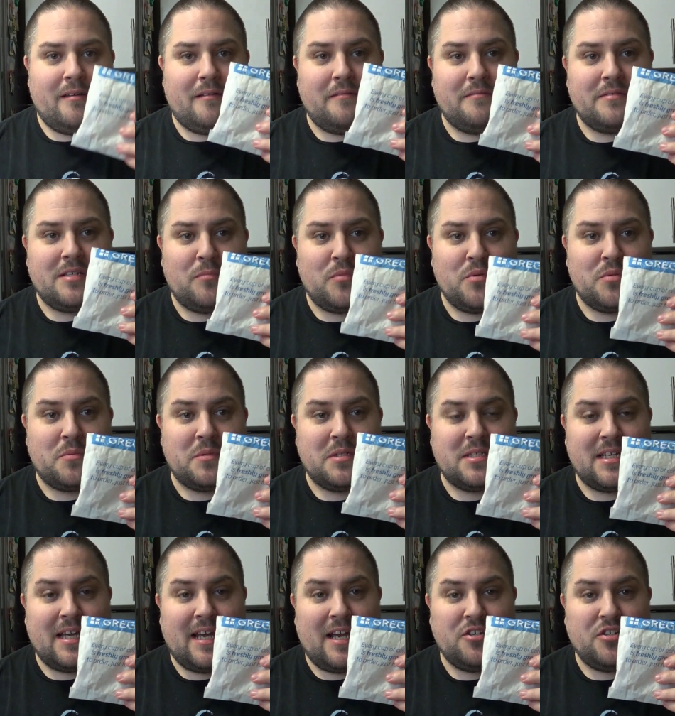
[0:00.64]
If someone was
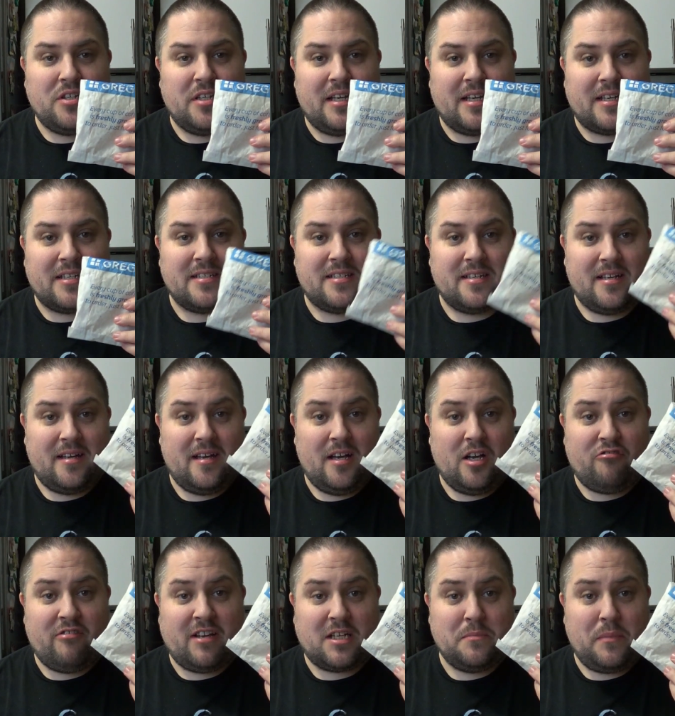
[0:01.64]
to hand you this, a
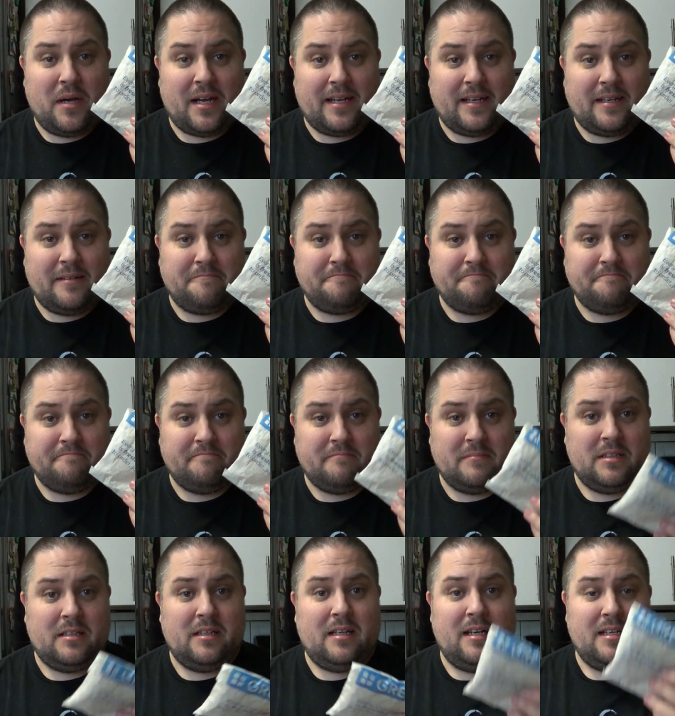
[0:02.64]
Greggs Bake,
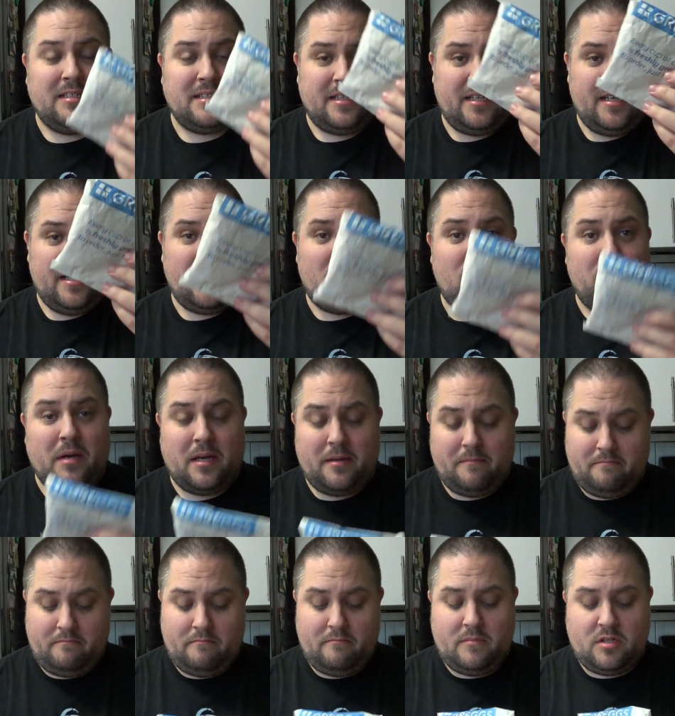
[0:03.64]
and say, there you go mate,
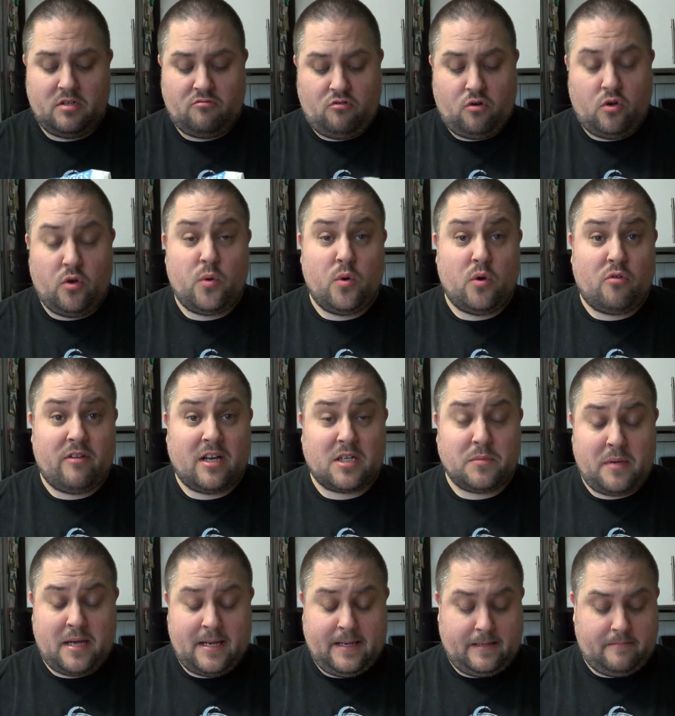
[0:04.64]
got you a Greggs
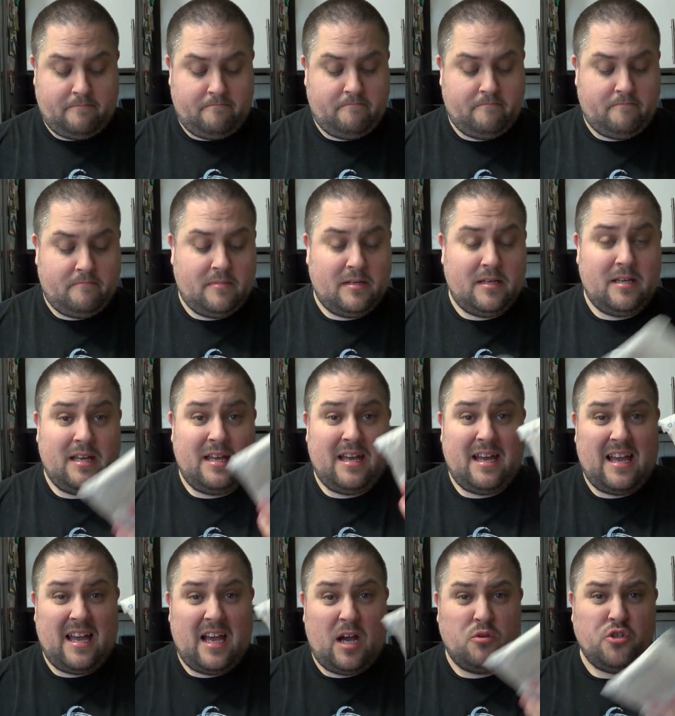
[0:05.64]
Bake.
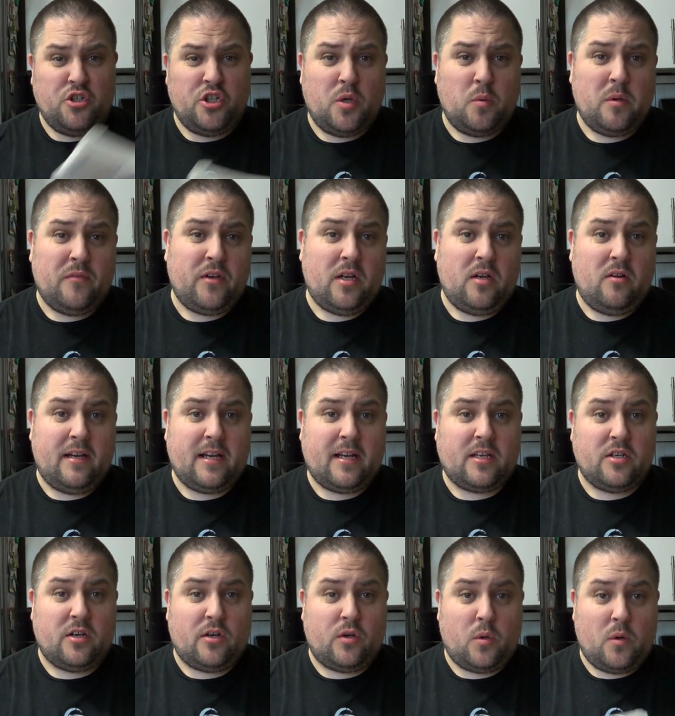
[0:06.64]
How would you know whether you liked it
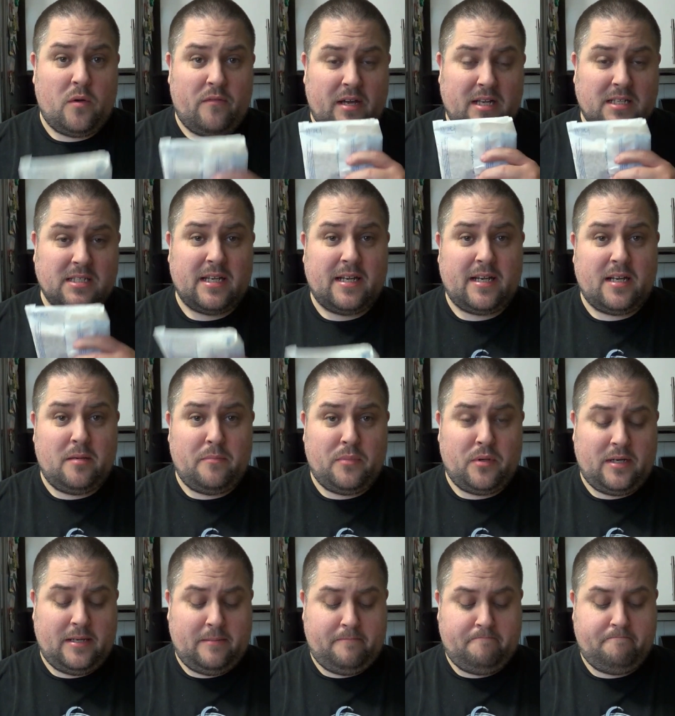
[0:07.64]
or not without taking a
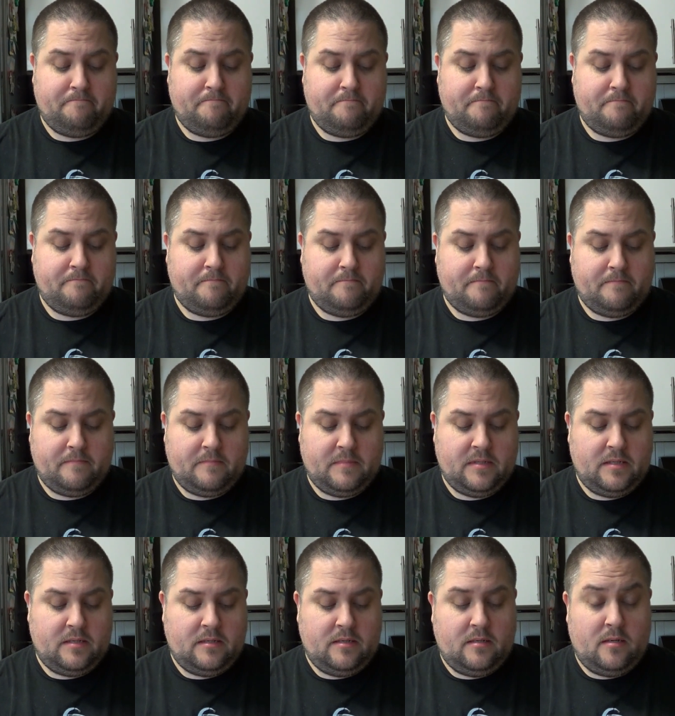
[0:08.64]
bite?
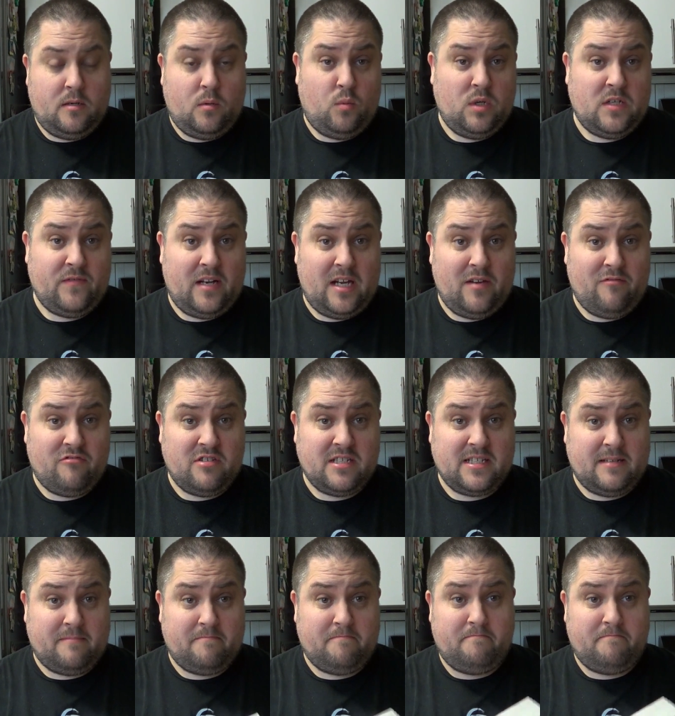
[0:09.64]
Which flavour is it?